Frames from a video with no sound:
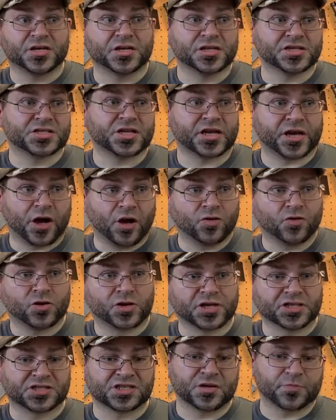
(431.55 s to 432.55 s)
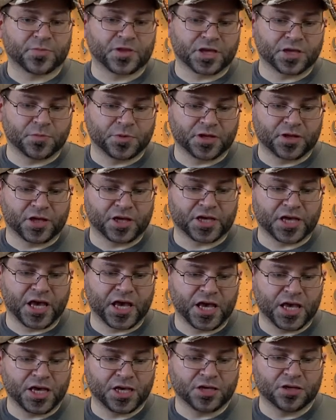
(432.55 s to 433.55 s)
is like, I'll look at something and be like,
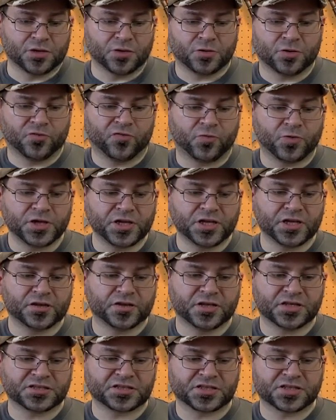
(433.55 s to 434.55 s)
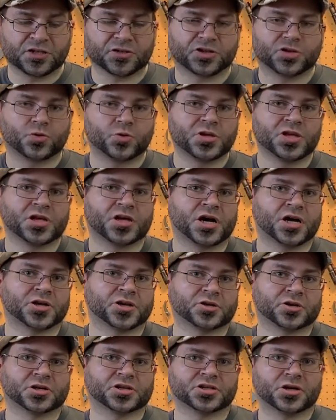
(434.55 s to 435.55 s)
hey, if we did this little tweak on
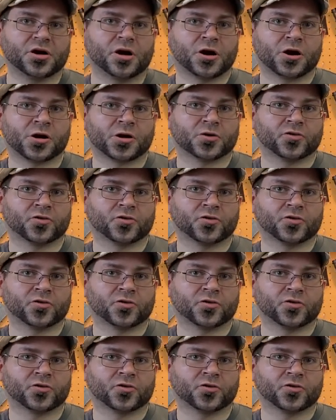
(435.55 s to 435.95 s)
your guitar,